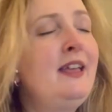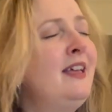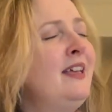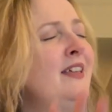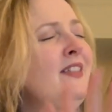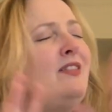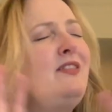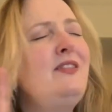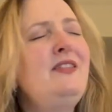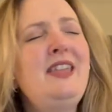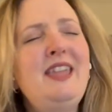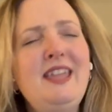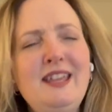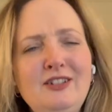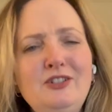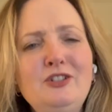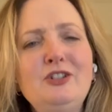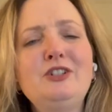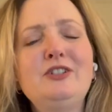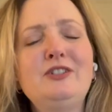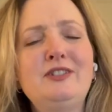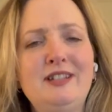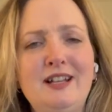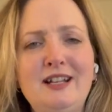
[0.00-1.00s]
These
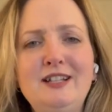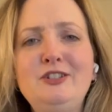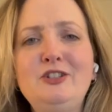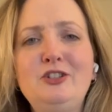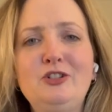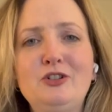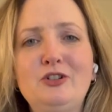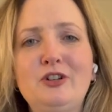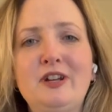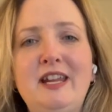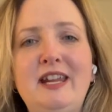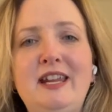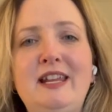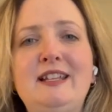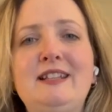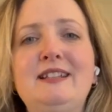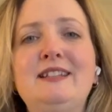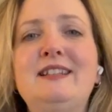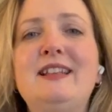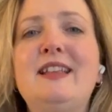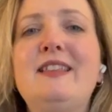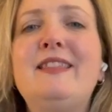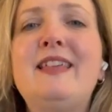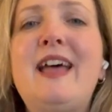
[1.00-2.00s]
are
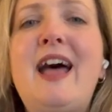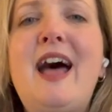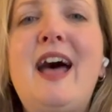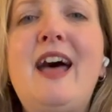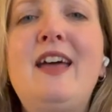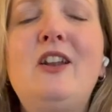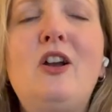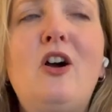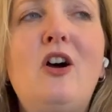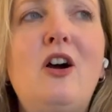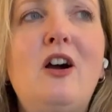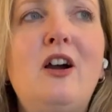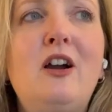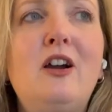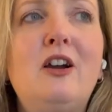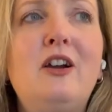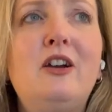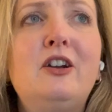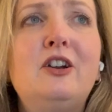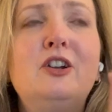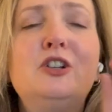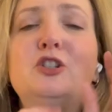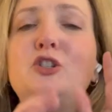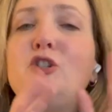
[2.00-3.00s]
sunscreens that
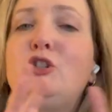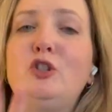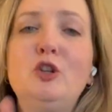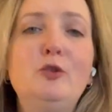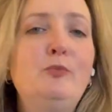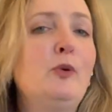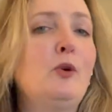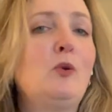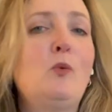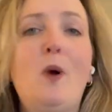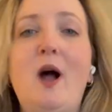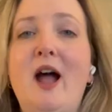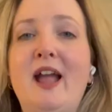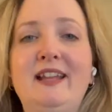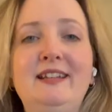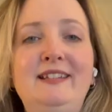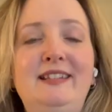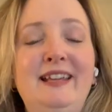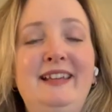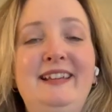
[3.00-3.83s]
are super white,